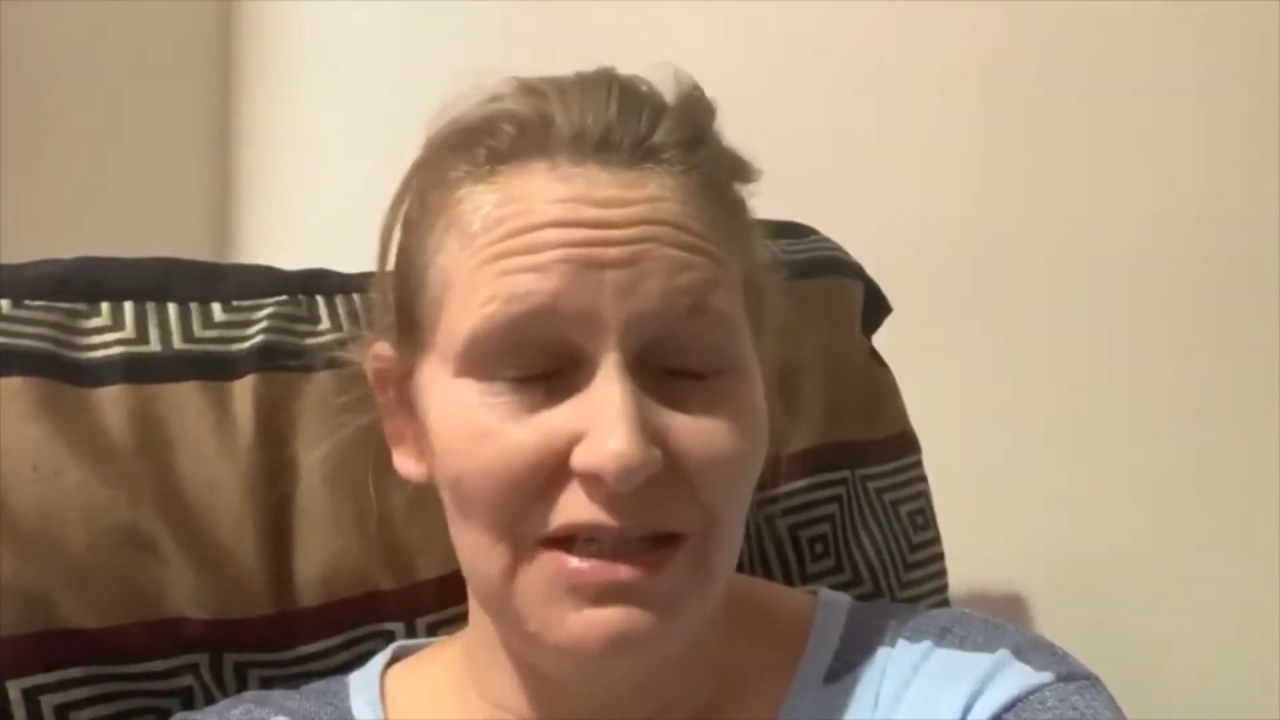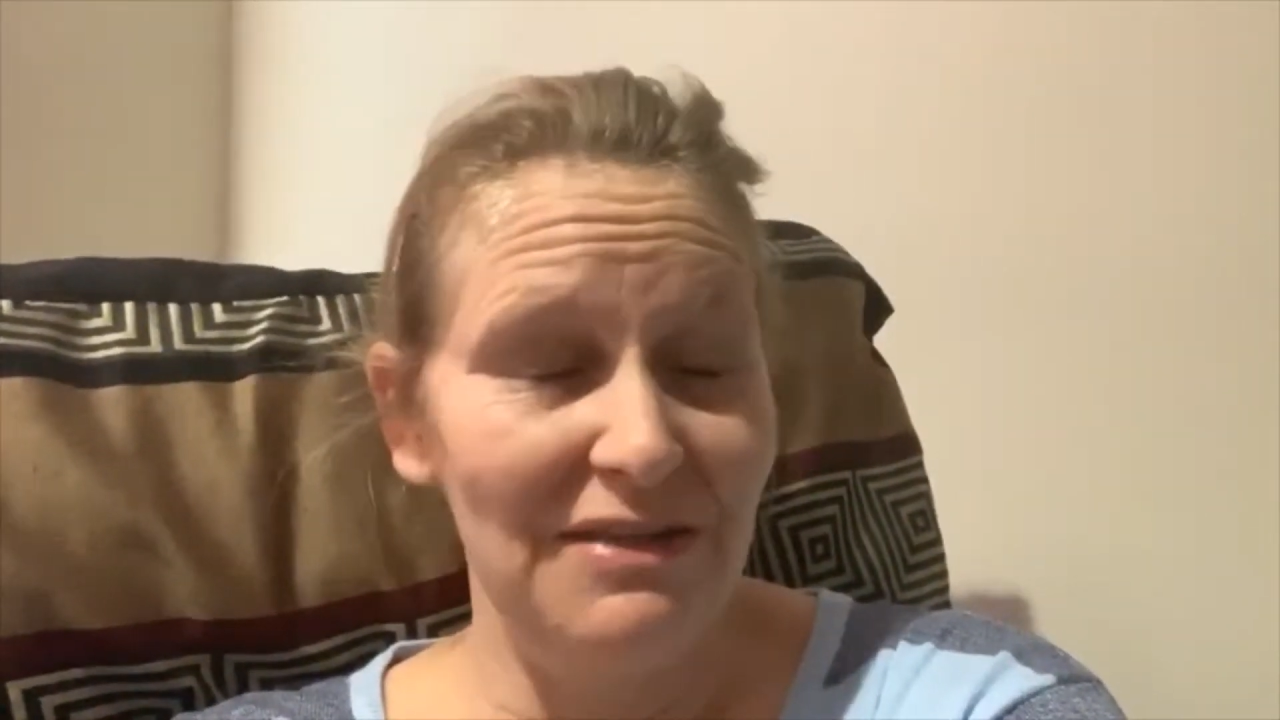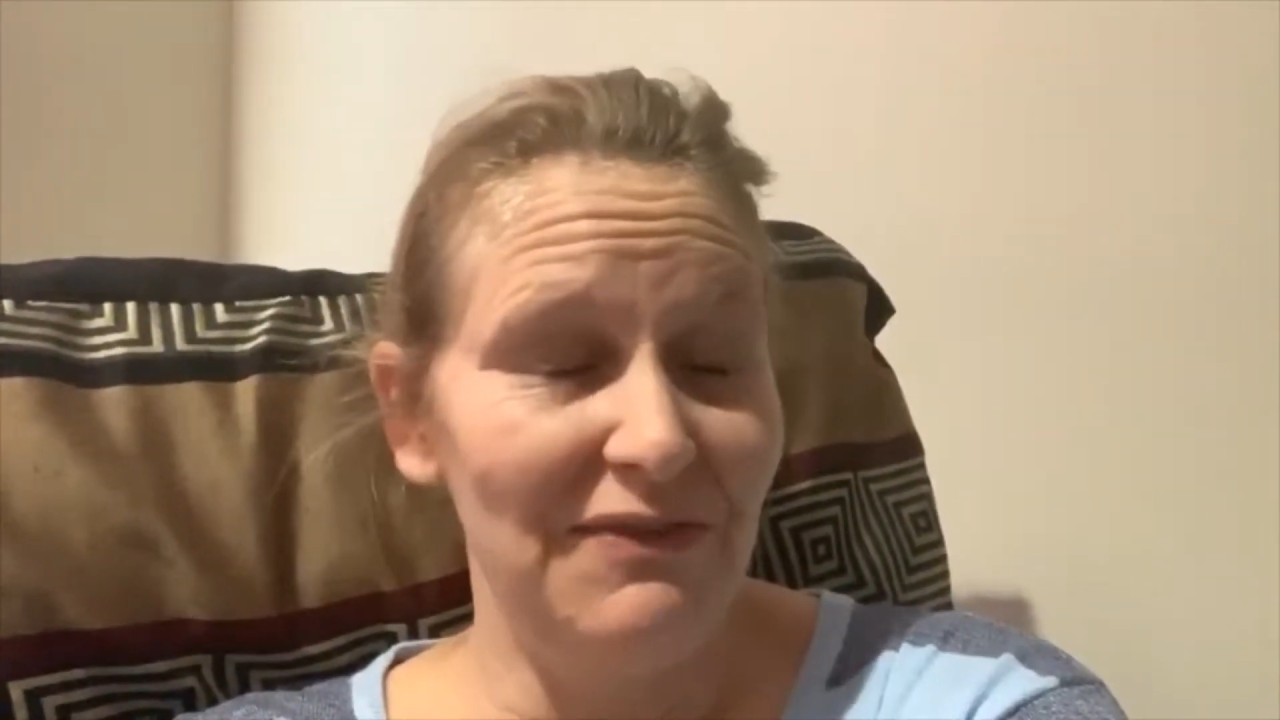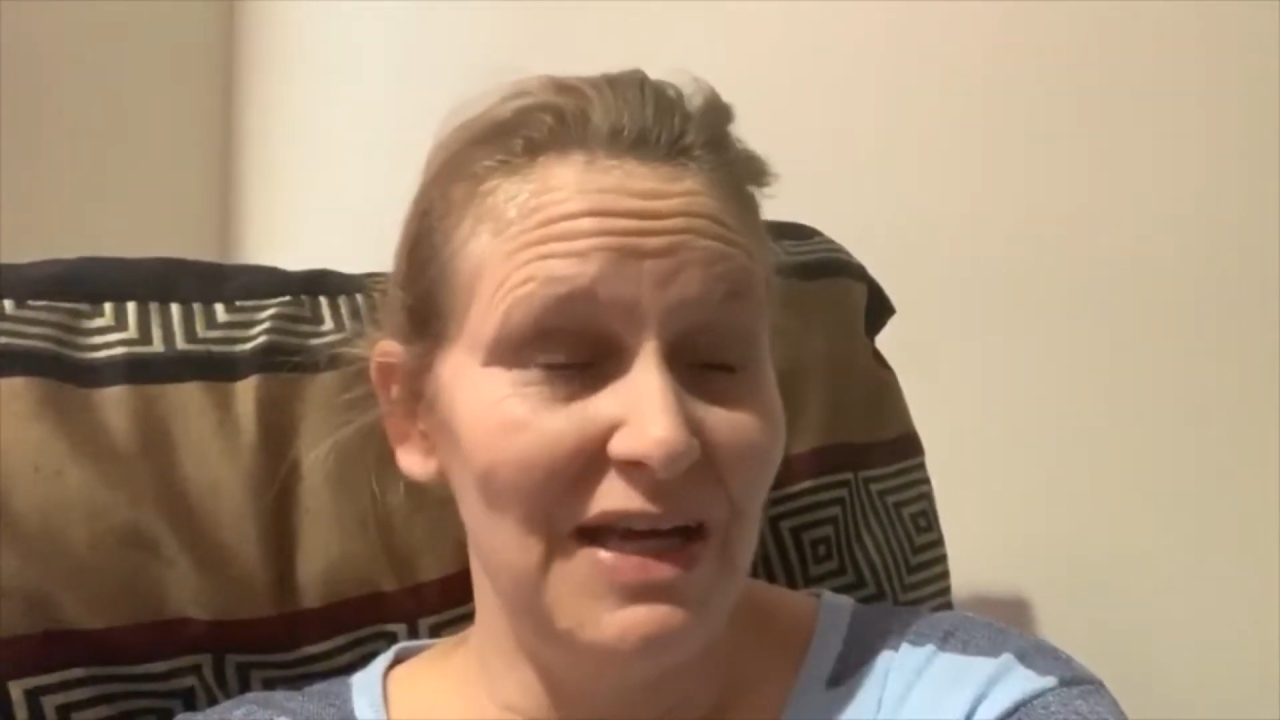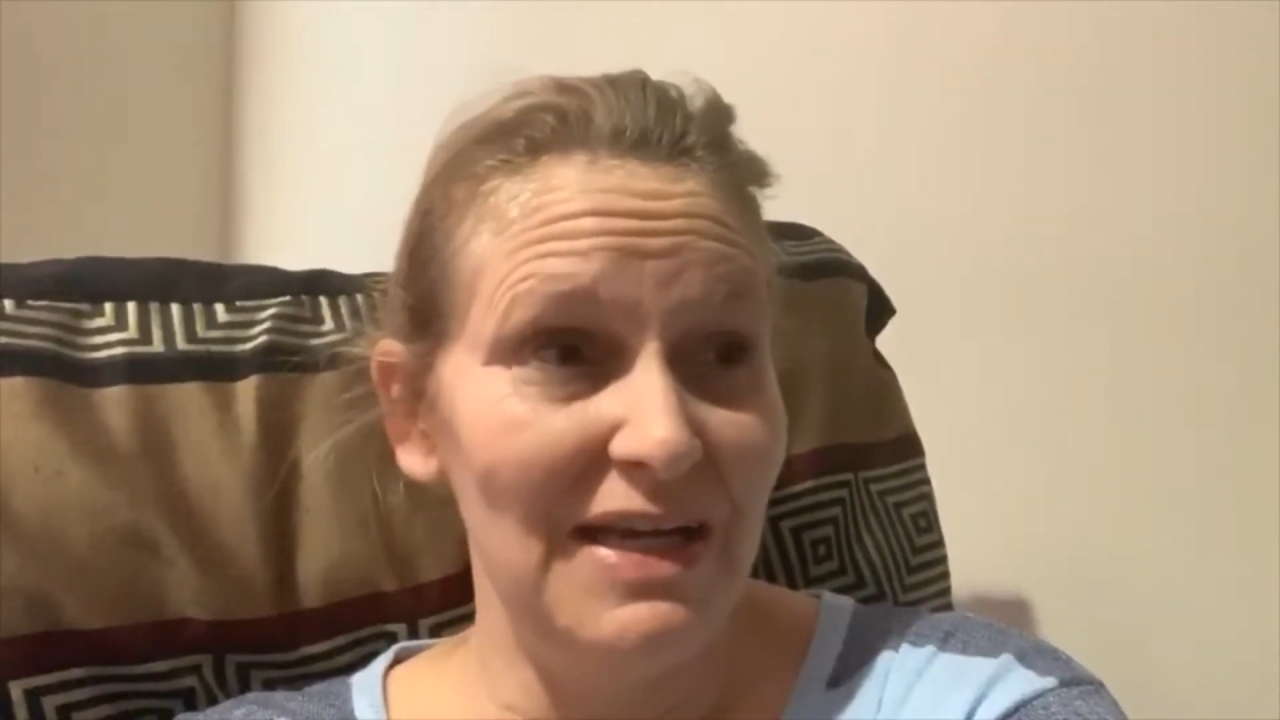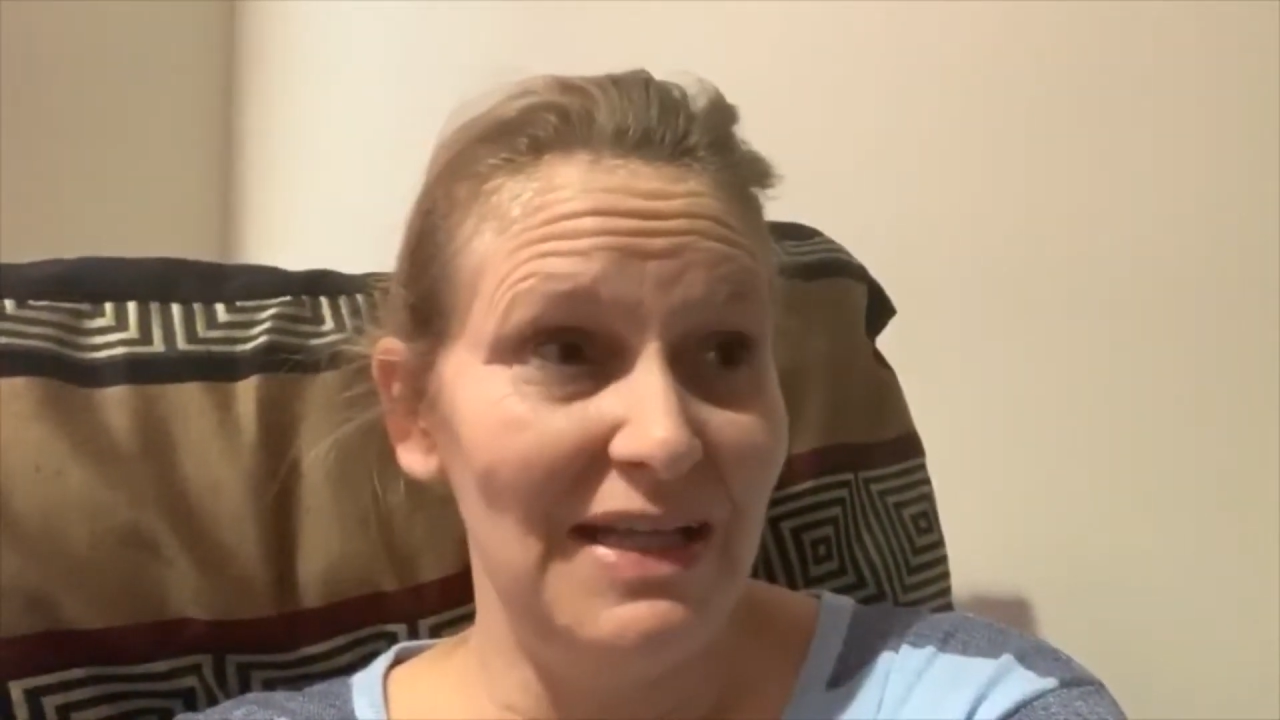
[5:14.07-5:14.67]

if I